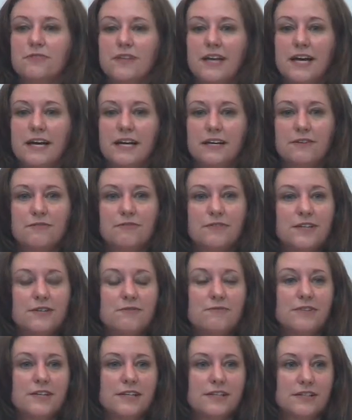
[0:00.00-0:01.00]
flag of
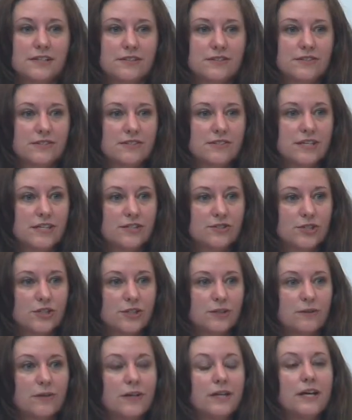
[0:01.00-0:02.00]
convenience
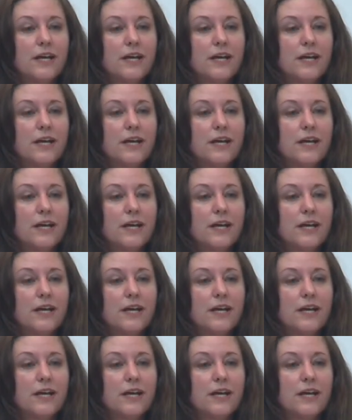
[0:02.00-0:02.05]
issue.